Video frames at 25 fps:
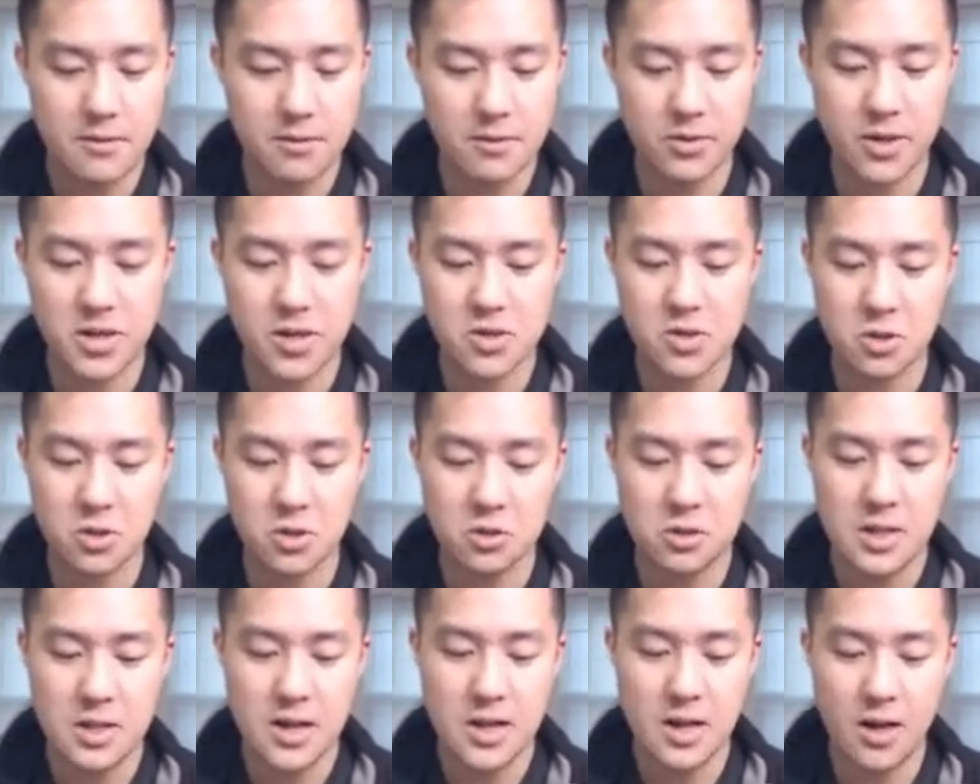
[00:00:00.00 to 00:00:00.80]

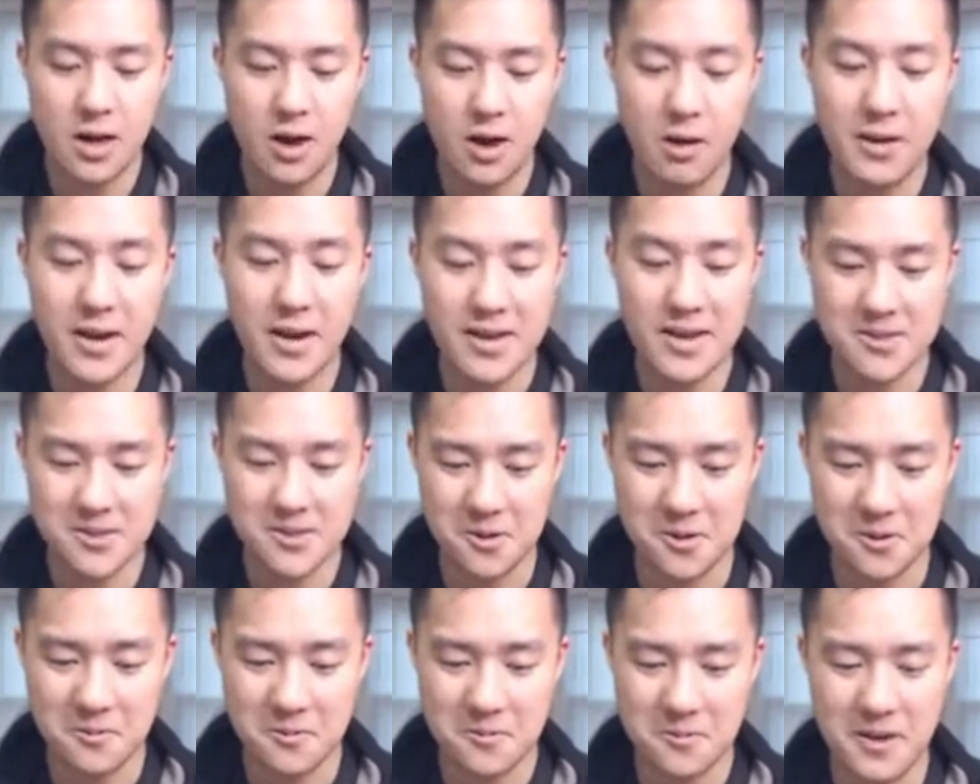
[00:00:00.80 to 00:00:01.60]
Nuzzle, Okay,
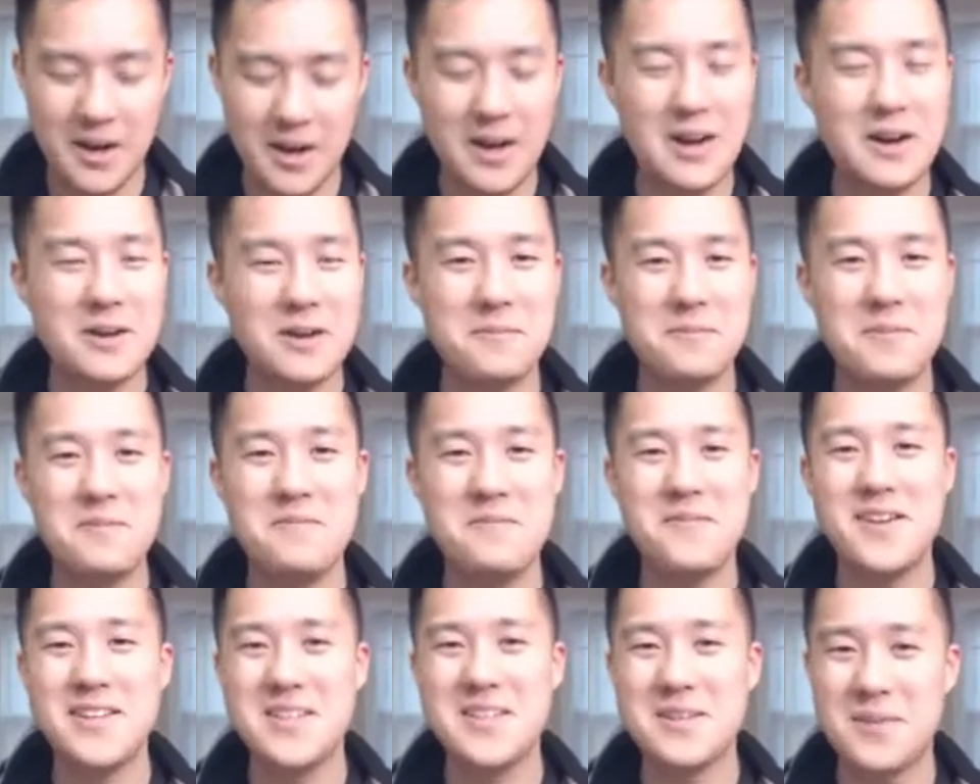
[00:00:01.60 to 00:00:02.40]
so I've ah, been
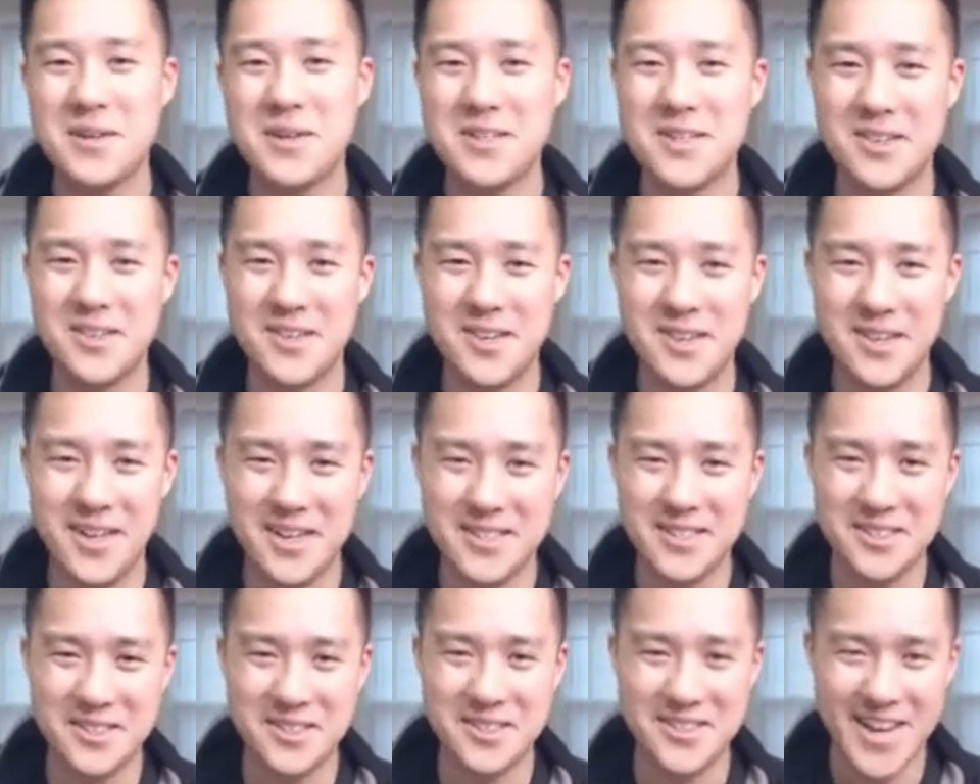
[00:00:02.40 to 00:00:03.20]
facing a bunch of
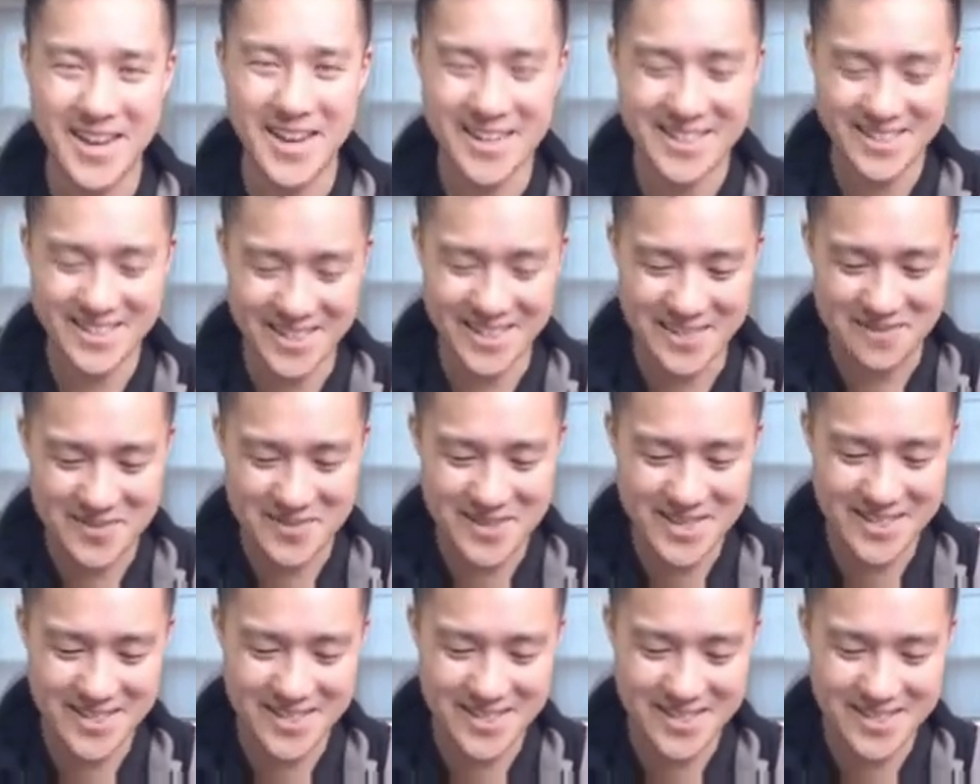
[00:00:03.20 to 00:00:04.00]
Nuzzle decks on
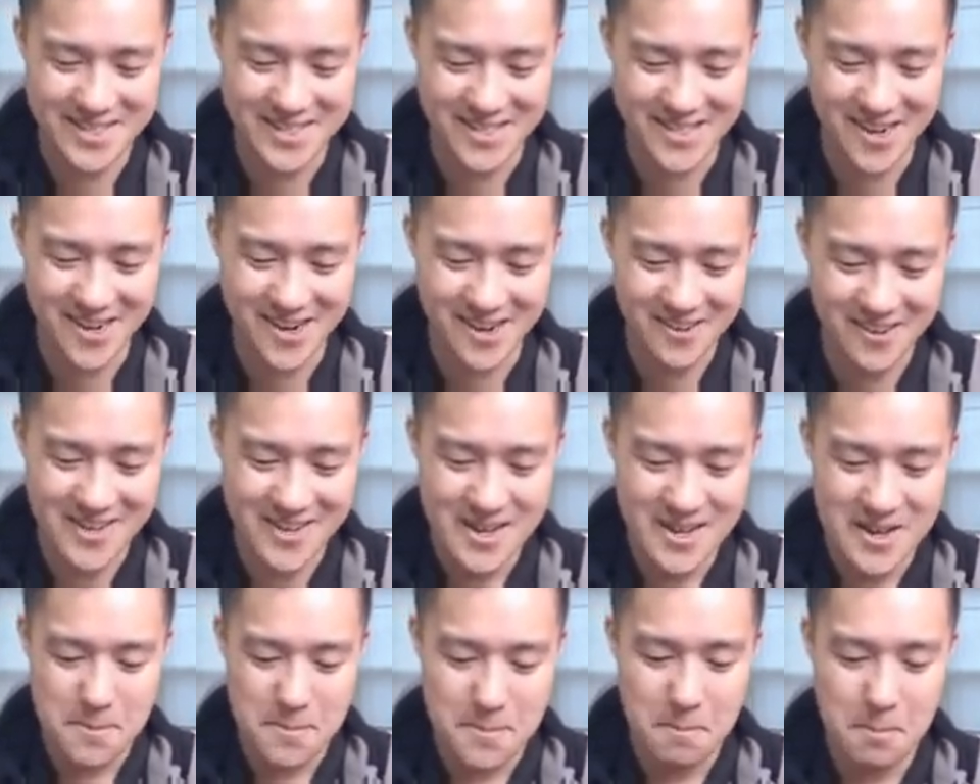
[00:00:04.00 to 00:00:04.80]
PTCGO.
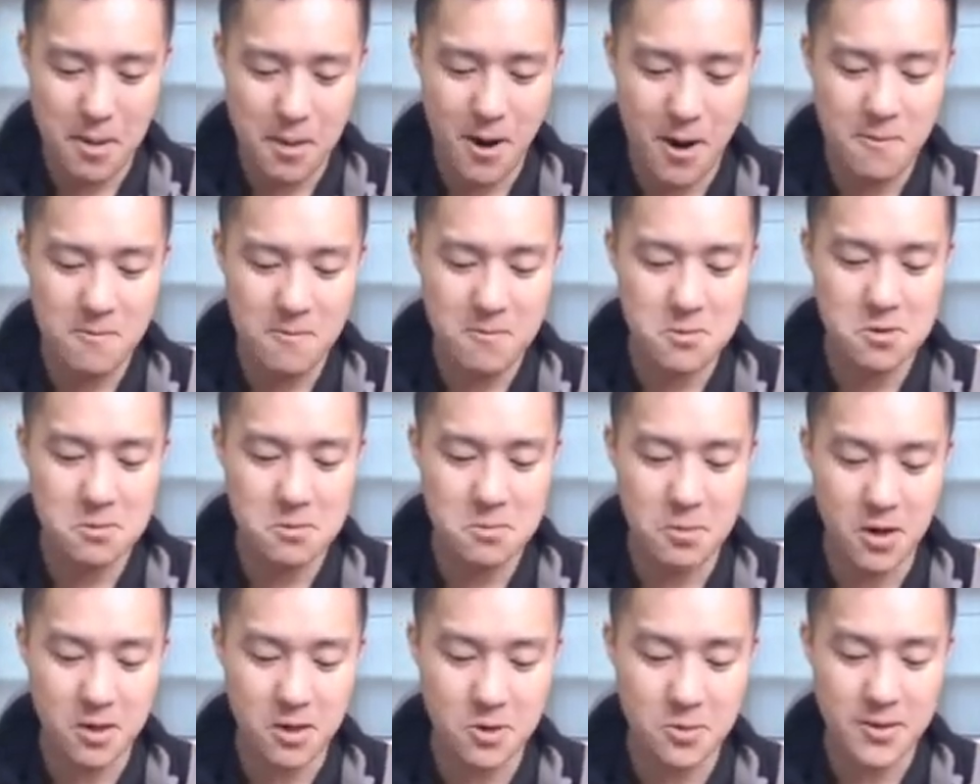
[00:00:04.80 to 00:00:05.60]
Powerful
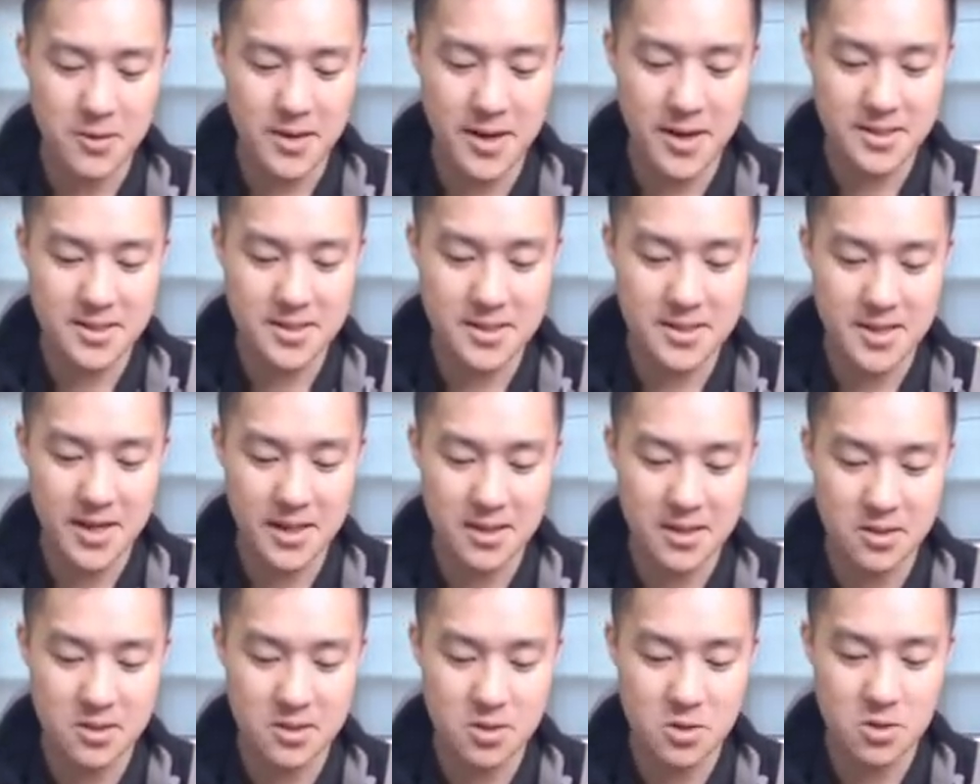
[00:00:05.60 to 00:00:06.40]
Spark 20x. This
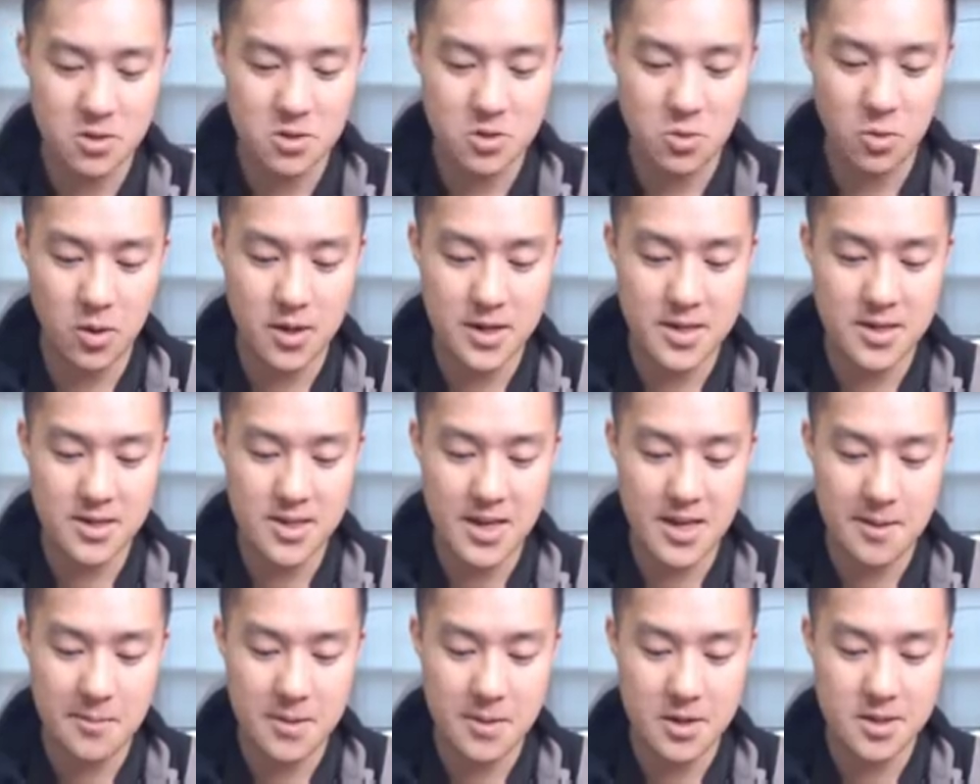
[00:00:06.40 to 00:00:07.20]
attack does 20
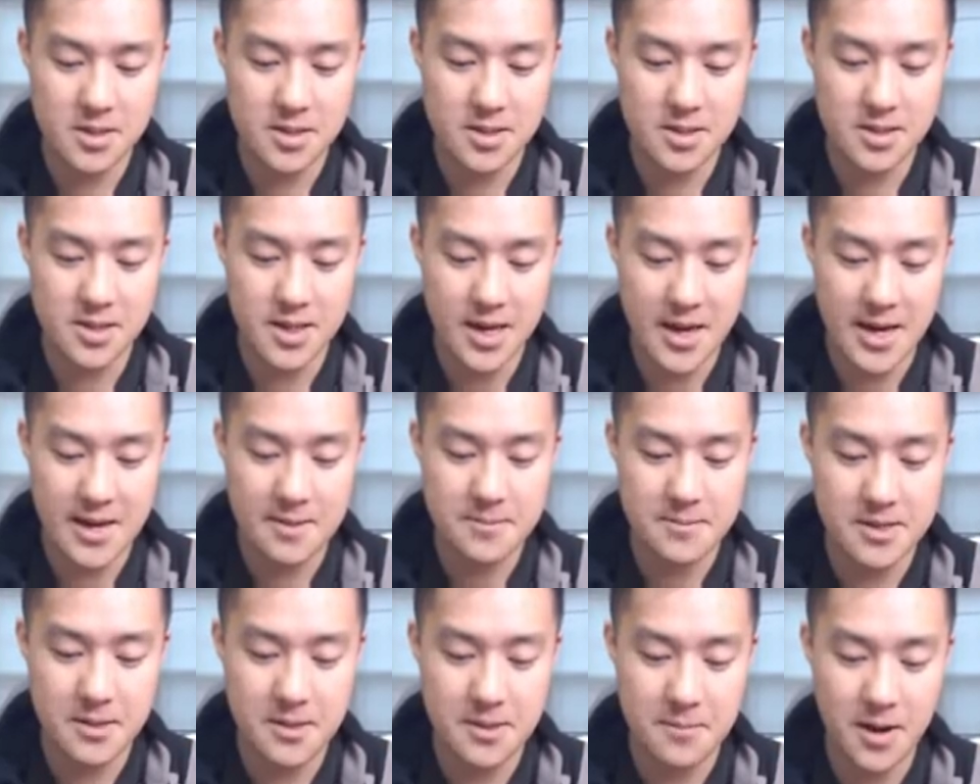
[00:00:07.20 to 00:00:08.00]
damage
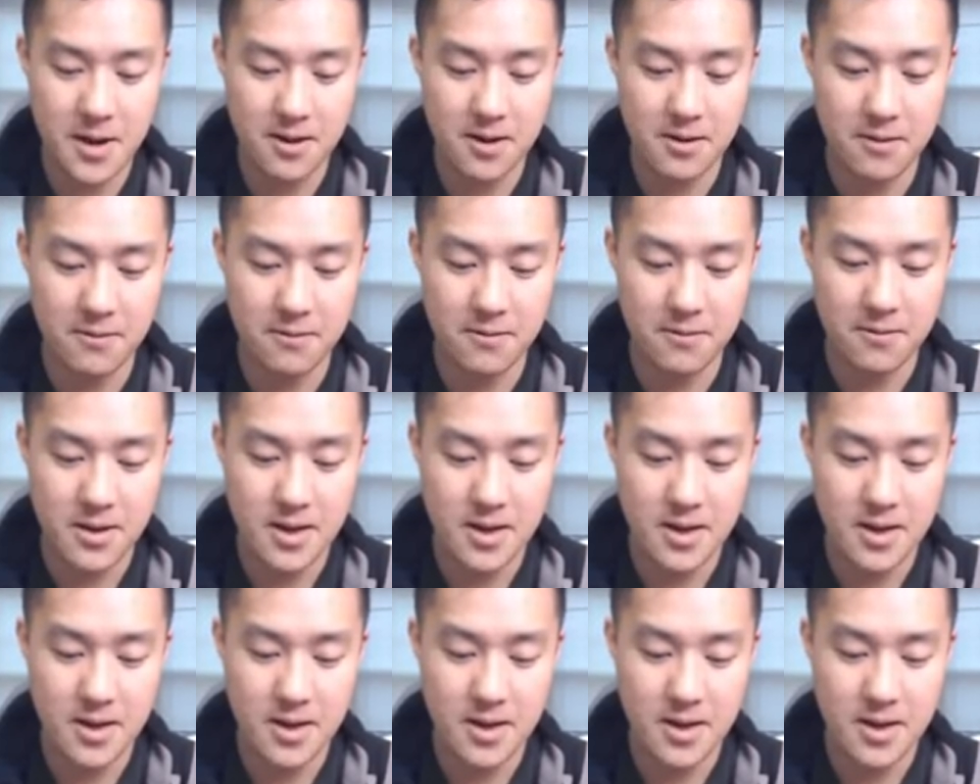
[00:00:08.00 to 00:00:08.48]
times the amount of...